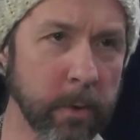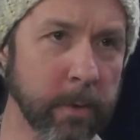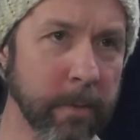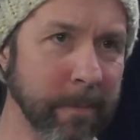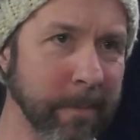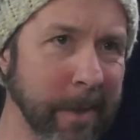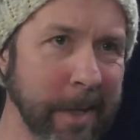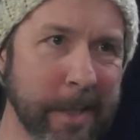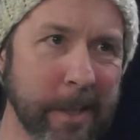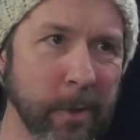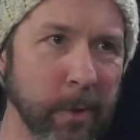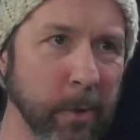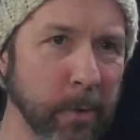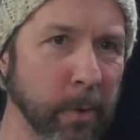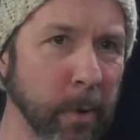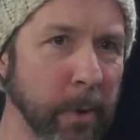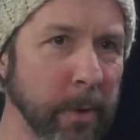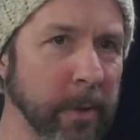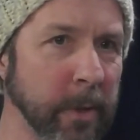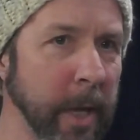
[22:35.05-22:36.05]
like two
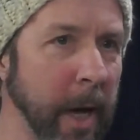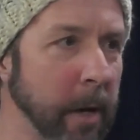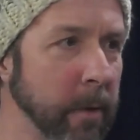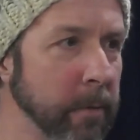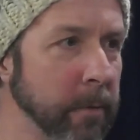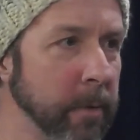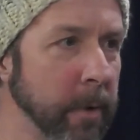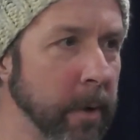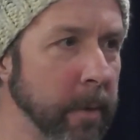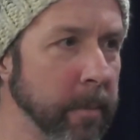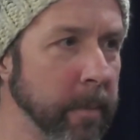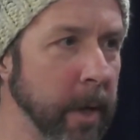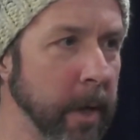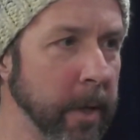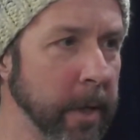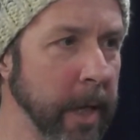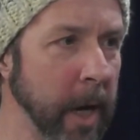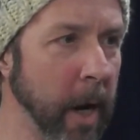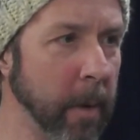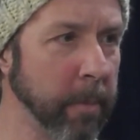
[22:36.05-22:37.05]
doors down from uh,
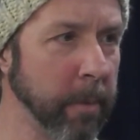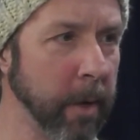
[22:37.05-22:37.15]
the Opera